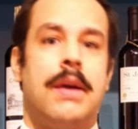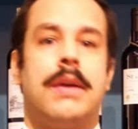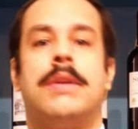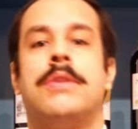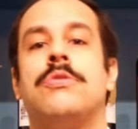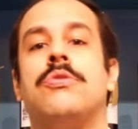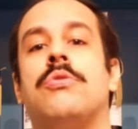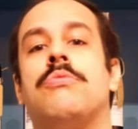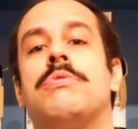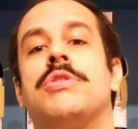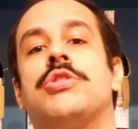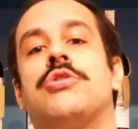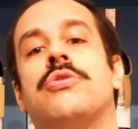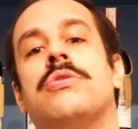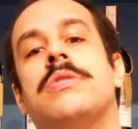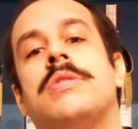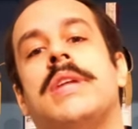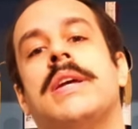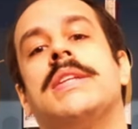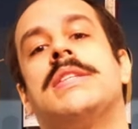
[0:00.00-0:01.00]
in the
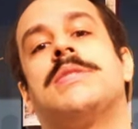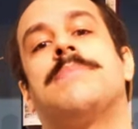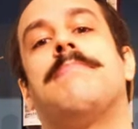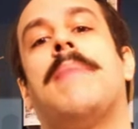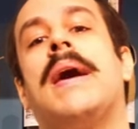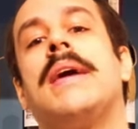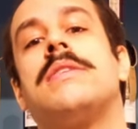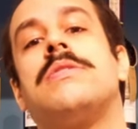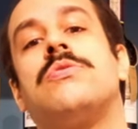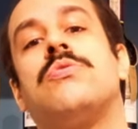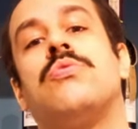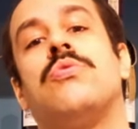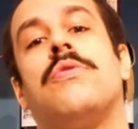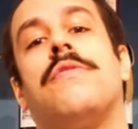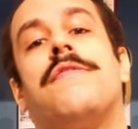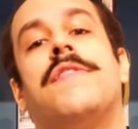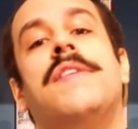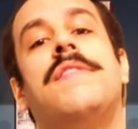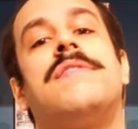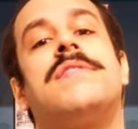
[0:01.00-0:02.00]
region dates back to the
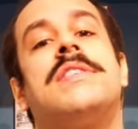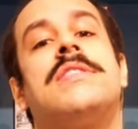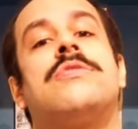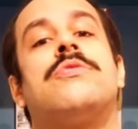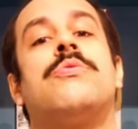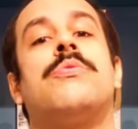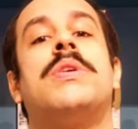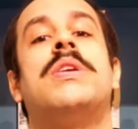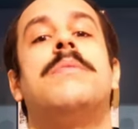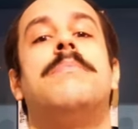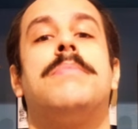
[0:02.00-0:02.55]
5th century